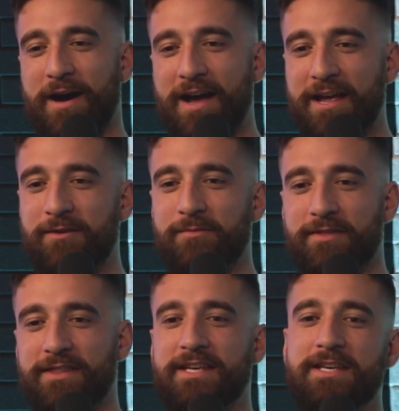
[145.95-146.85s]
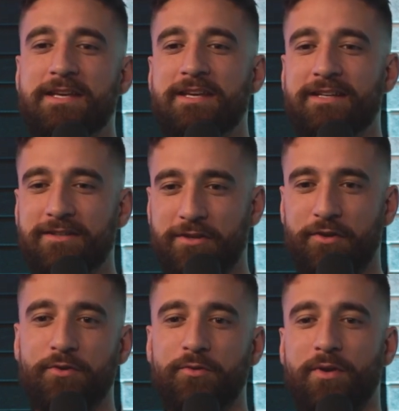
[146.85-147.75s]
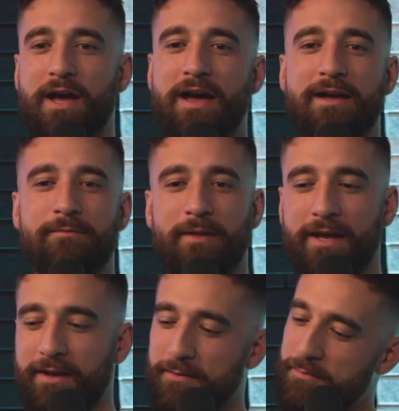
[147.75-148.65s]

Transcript: I am the dude. Yeah.